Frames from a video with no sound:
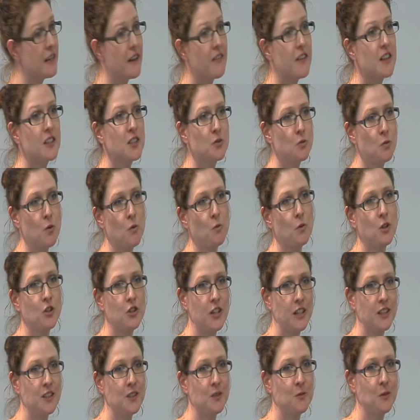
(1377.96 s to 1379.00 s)
And this is what we're
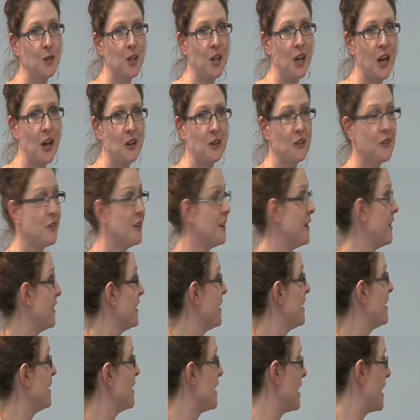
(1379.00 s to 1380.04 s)
trying to work out
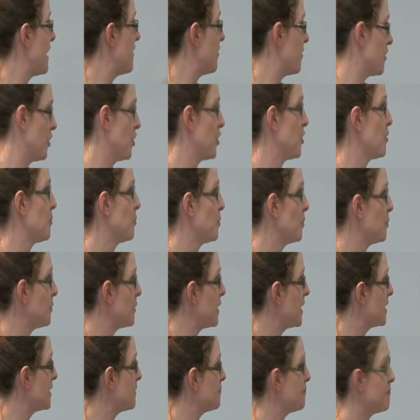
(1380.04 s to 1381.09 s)
in the group.
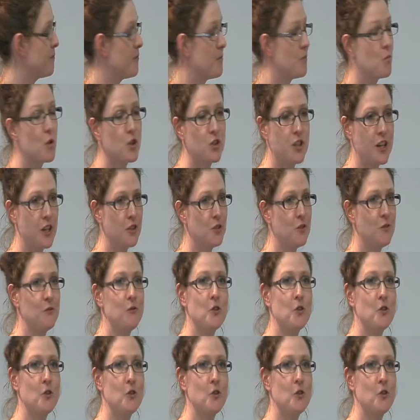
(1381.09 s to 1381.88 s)
We're trying to do